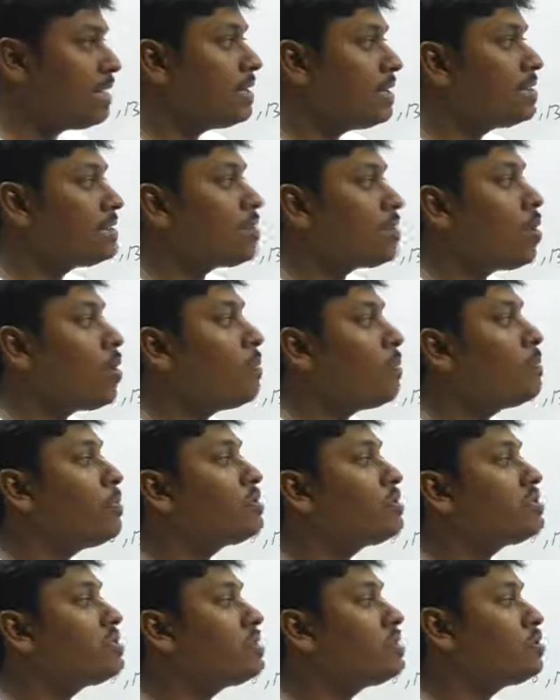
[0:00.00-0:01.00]
is
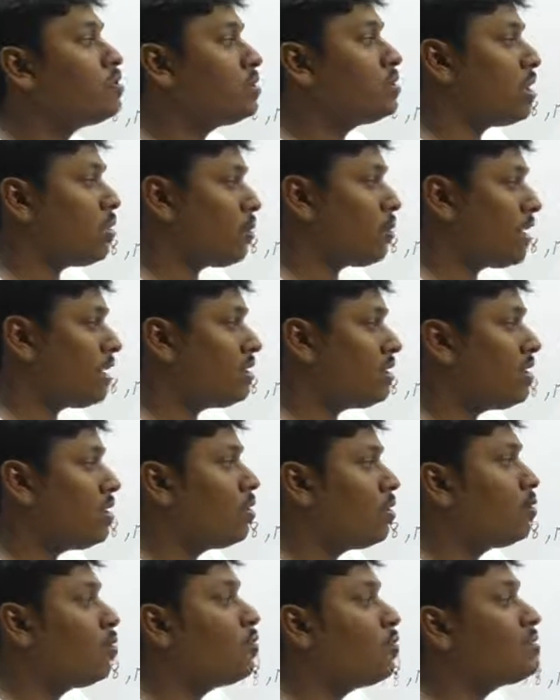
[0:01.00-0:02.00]
opposite to the one
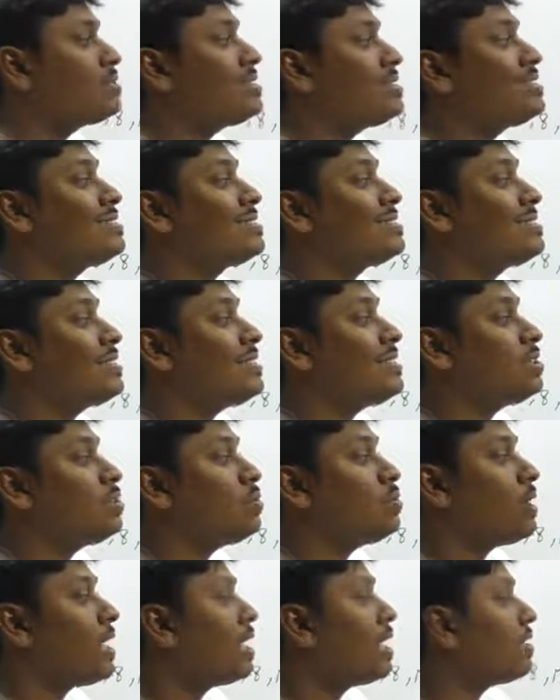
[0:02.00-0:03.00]
who sits third
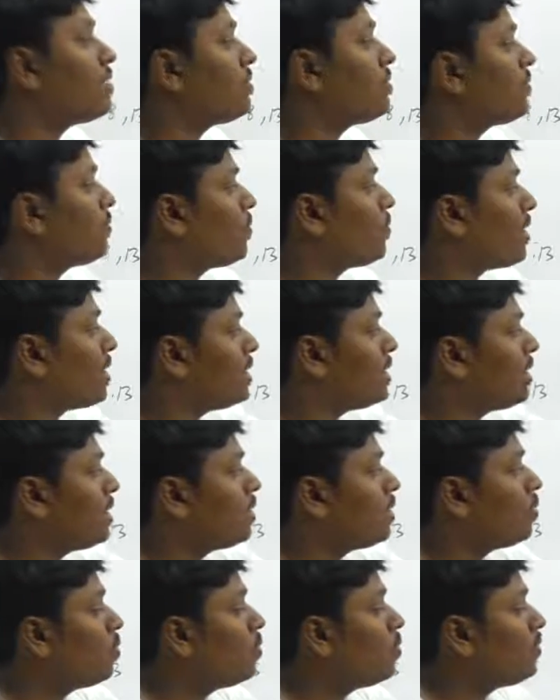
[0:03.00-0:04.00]
to right of one
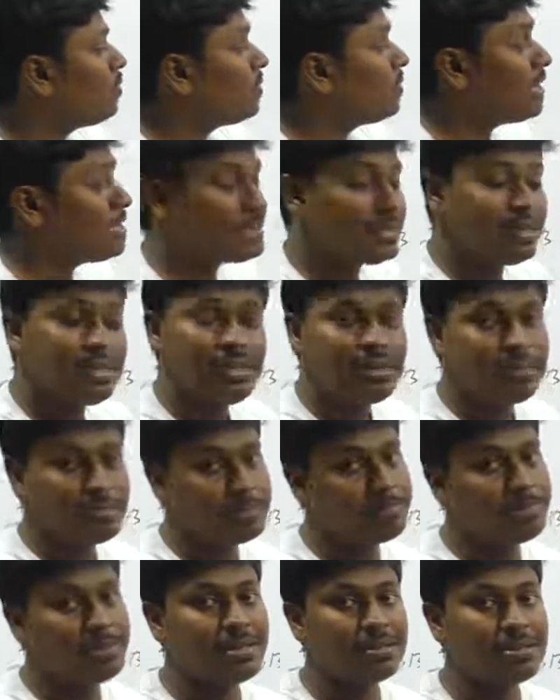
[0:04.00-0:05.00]
who facing the
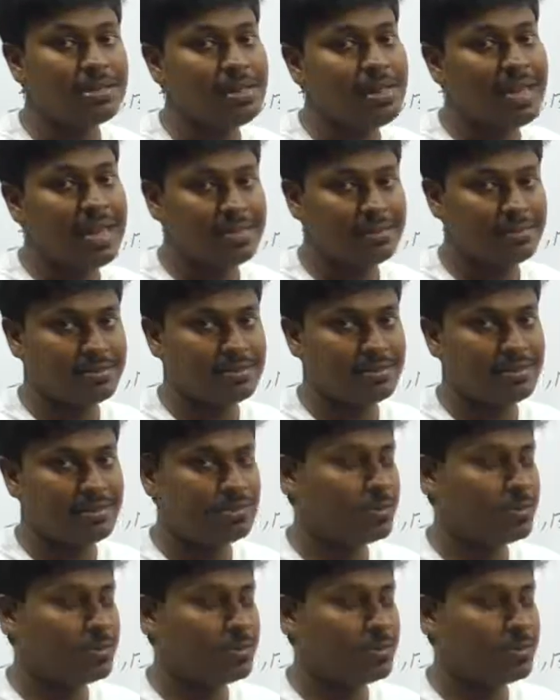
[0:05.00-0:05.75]
person S.